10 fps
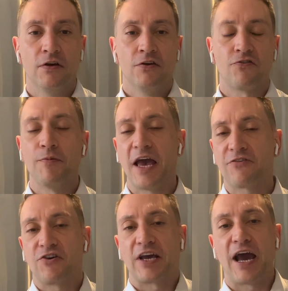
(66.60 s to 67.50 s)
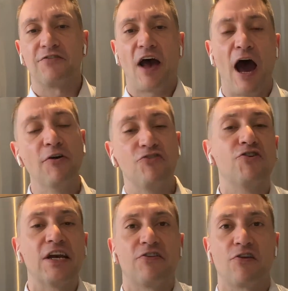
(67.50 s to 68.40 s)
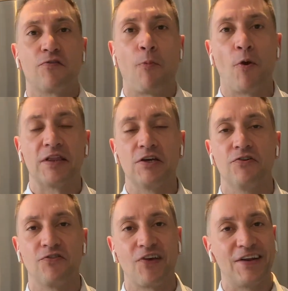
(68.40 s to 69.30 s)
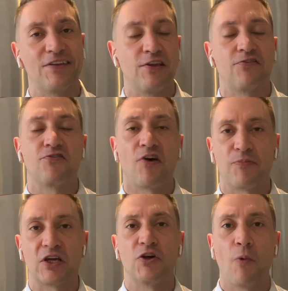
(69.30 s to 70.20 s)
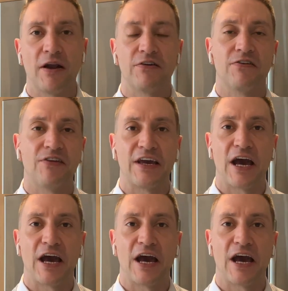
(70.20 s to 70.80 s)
So let me ask you guys, how did you get to this point that you decided this is something you wanted to take